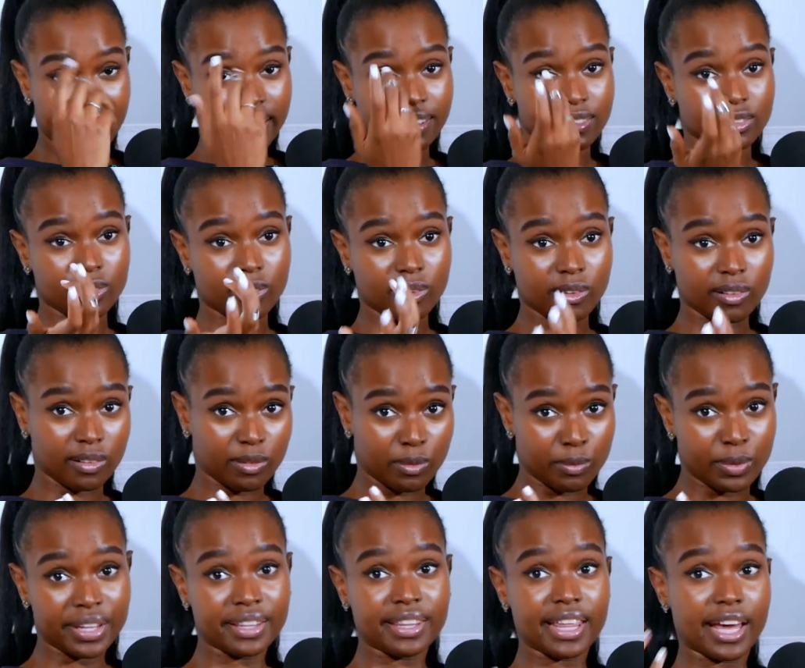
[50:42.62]
and
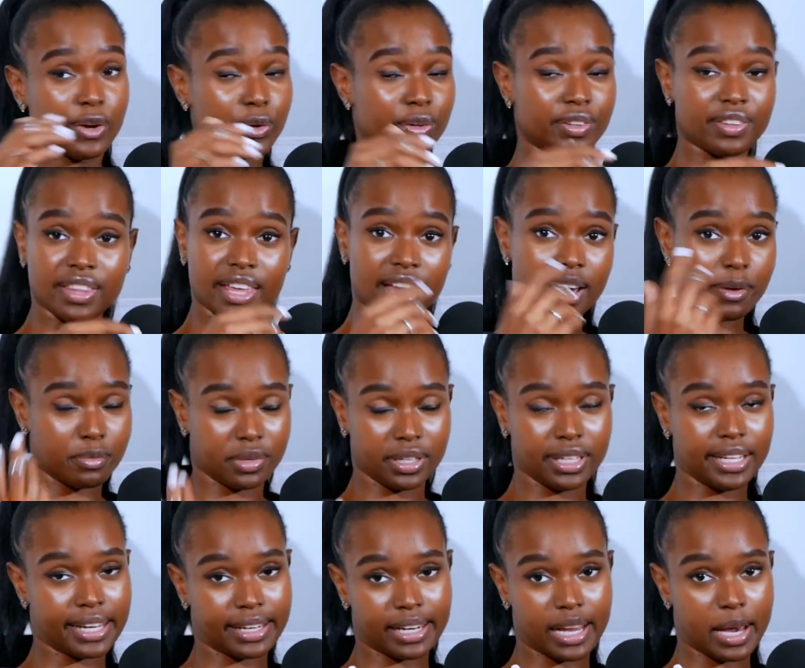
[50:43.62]
when they're not there i'm
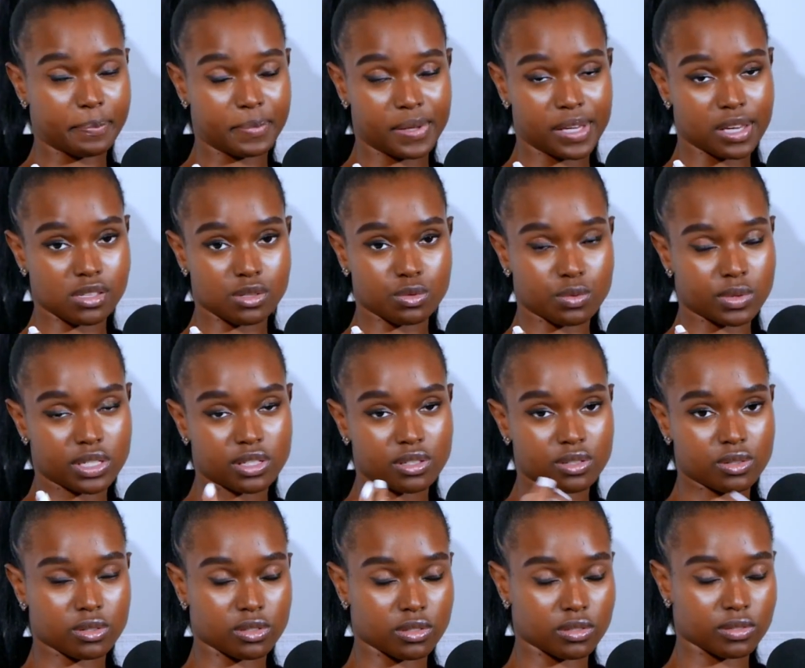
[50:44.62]
really unhappy as
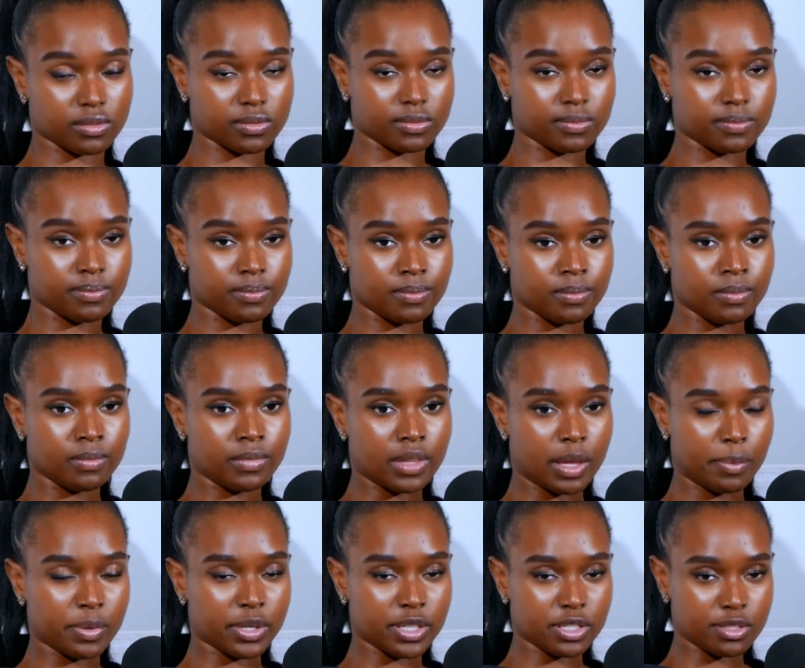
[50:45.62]
well so
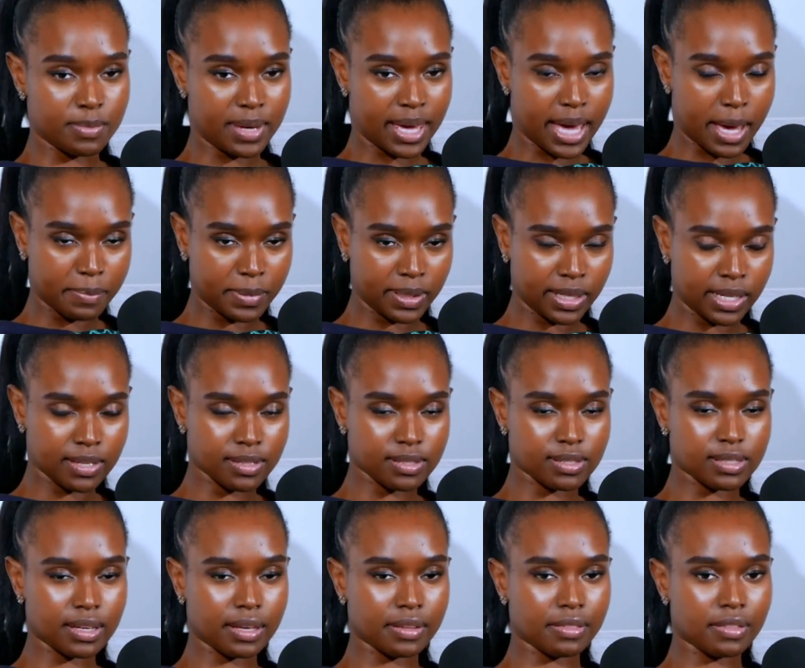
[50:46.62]
that brings me
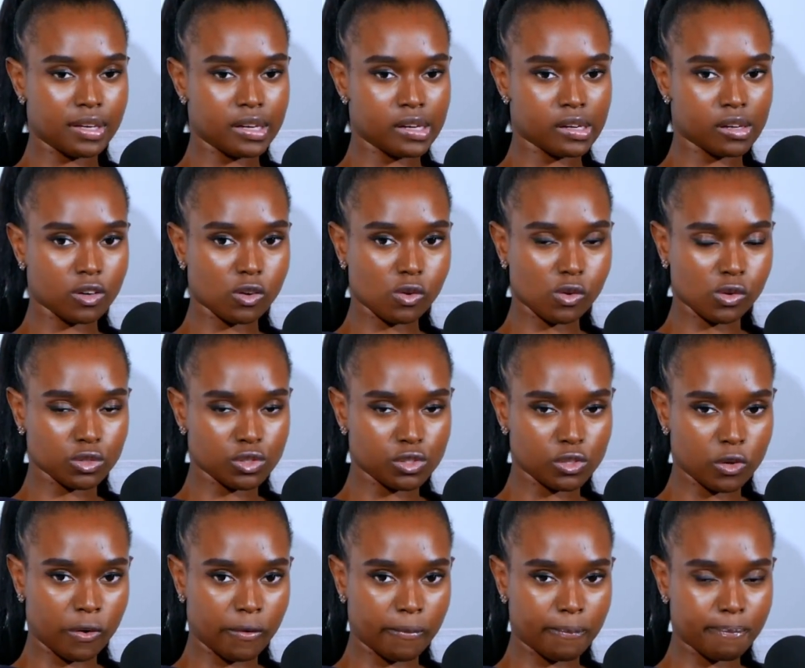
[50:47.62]
happiness i think
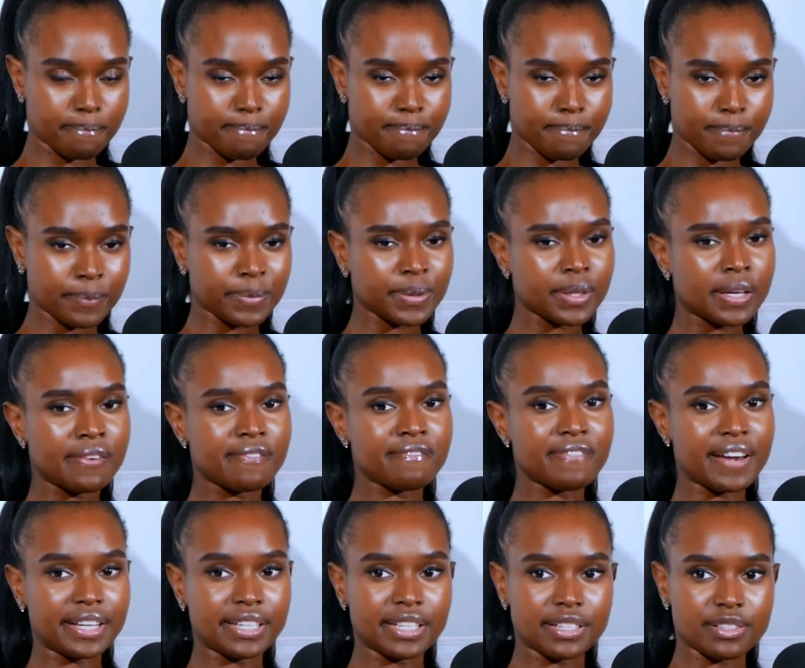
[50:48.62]
also
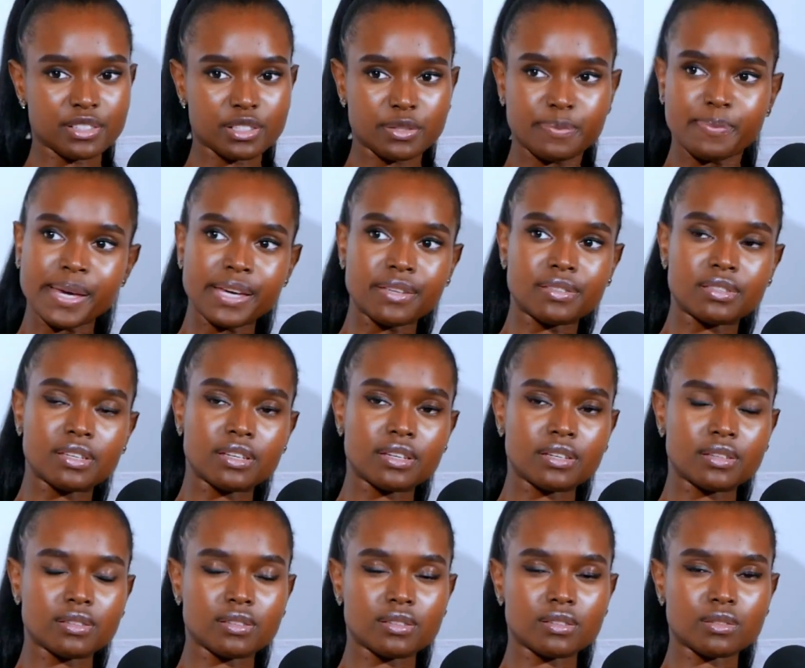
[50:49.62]
finding
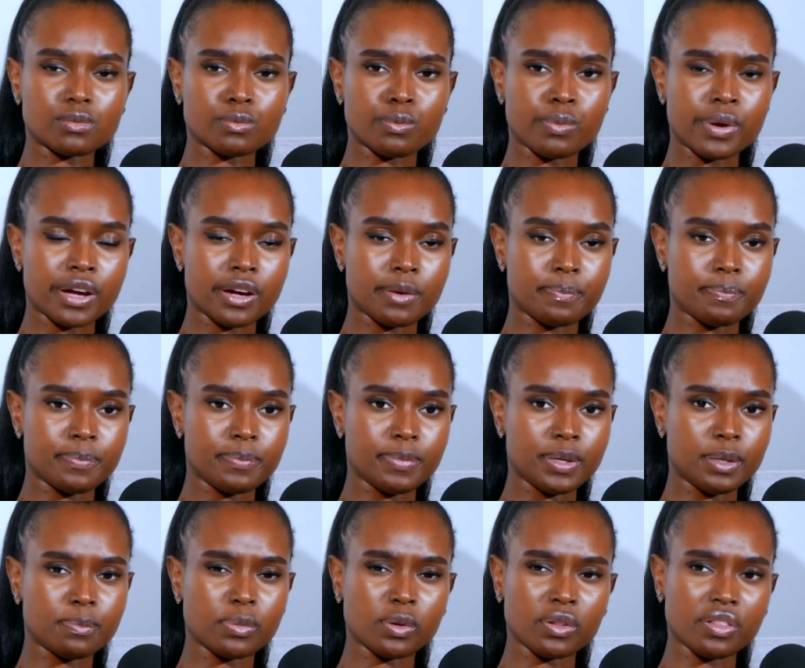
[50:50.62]
spaces where
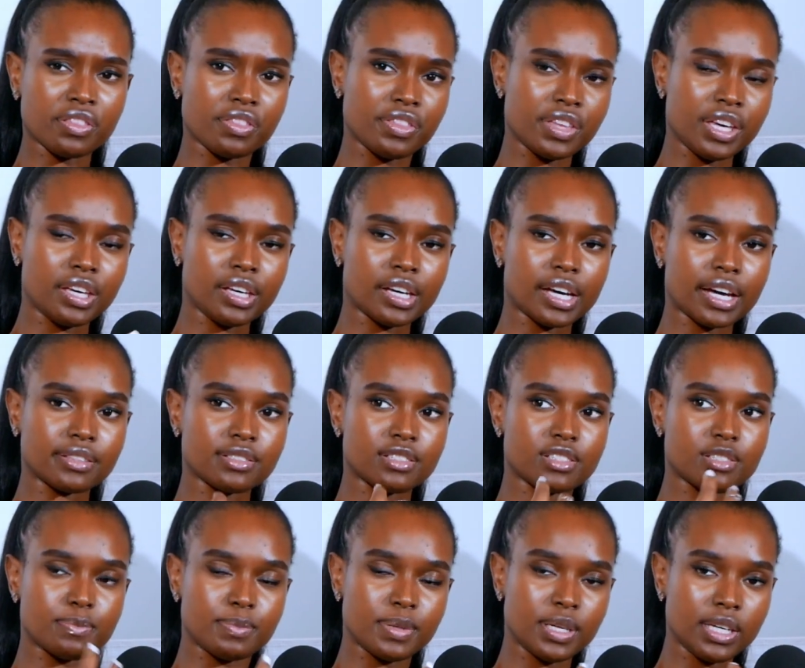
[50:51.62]
people think
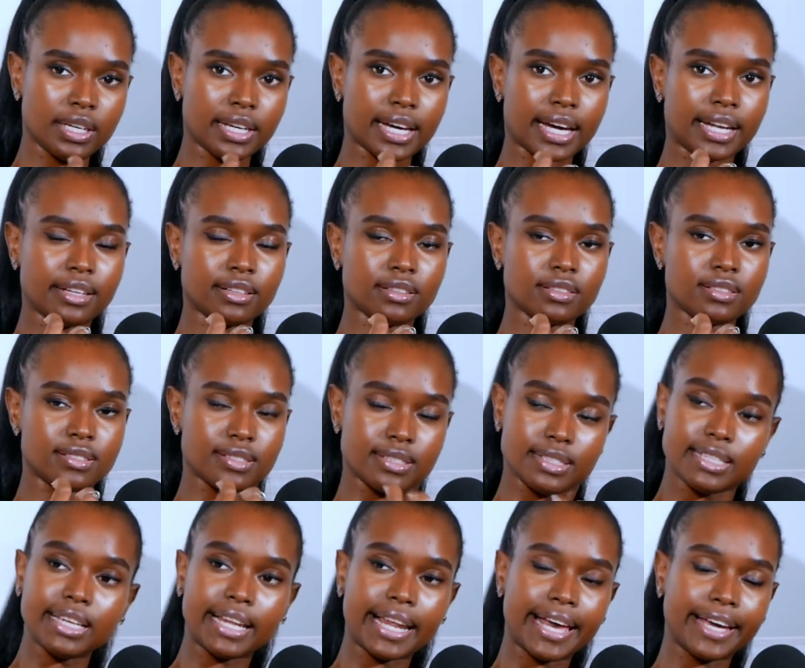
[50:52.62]
and speak and
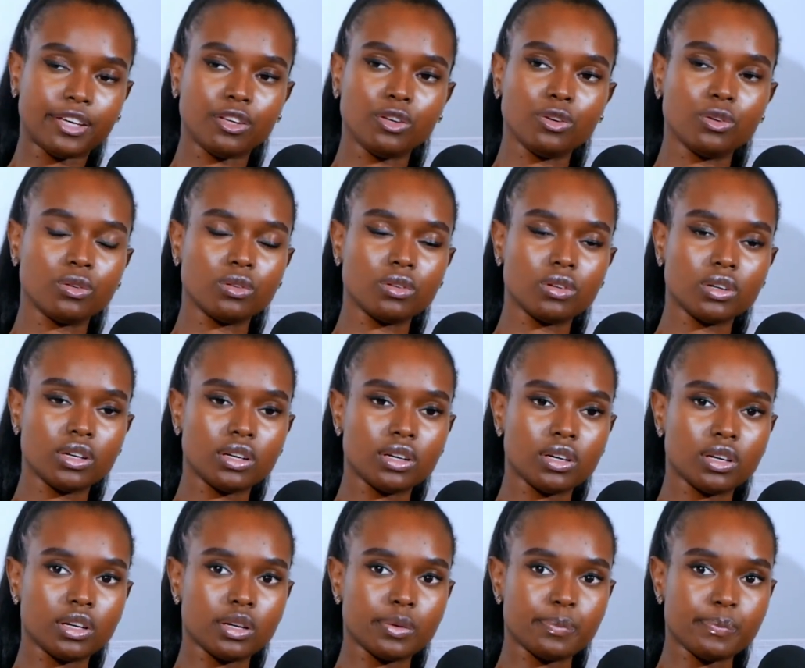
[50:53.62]
see like you
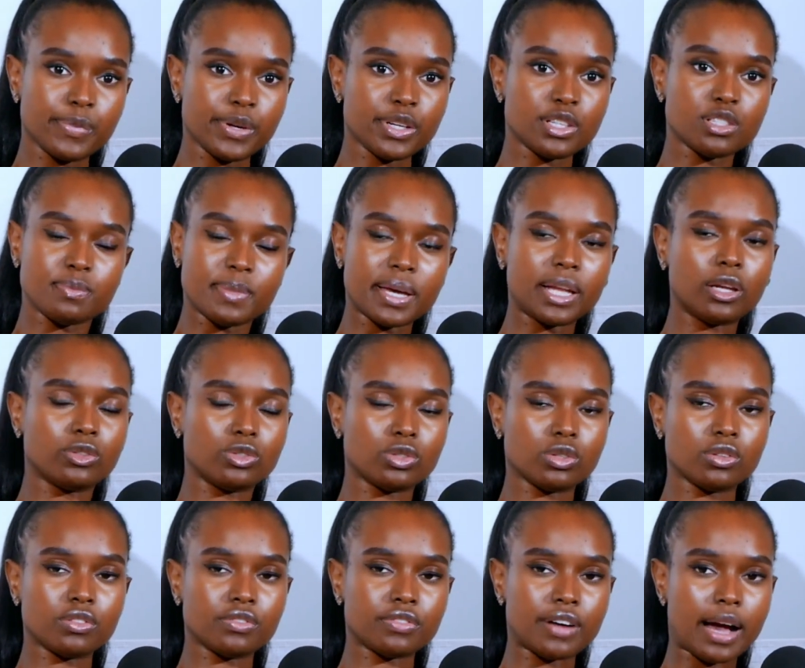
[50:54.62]
brings me a
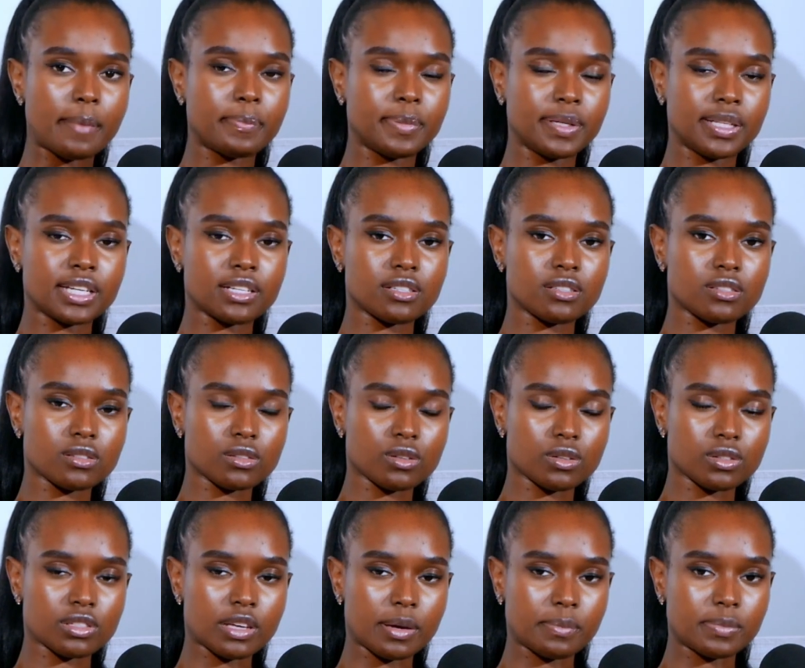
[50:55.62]
lot of happiness
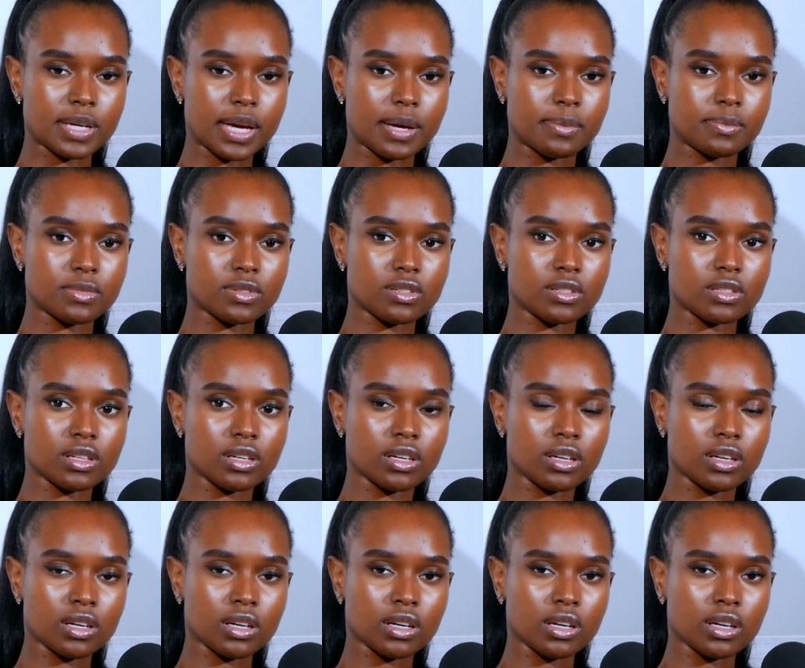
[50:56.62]
because sometimes